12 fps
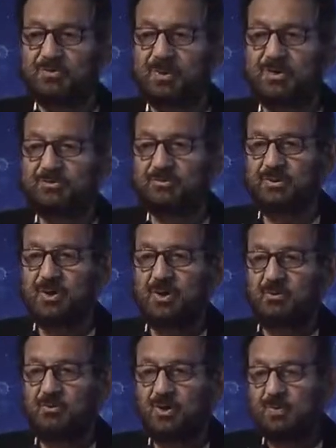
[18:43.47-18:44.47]
That's
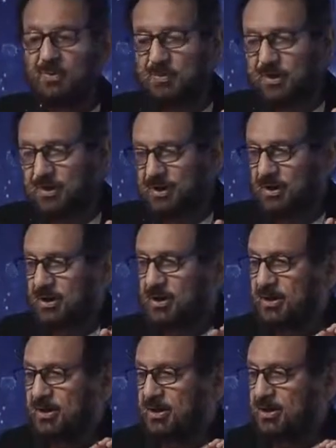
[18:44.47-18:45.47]
where we're making
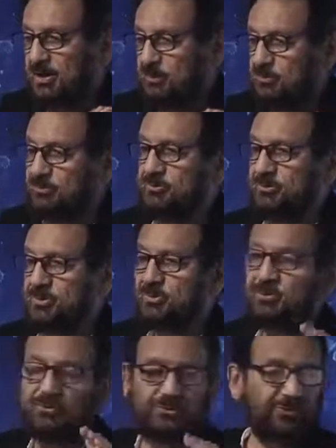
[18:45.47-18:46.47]
huge,
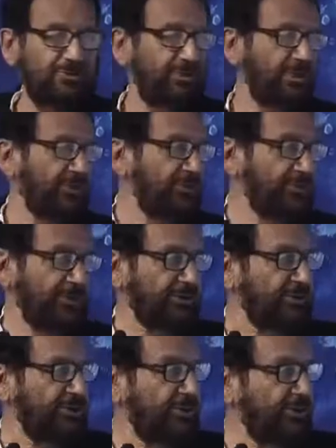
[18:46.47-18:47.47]
huge
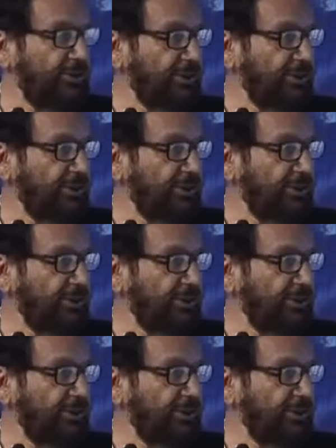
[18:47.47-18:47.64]
technology.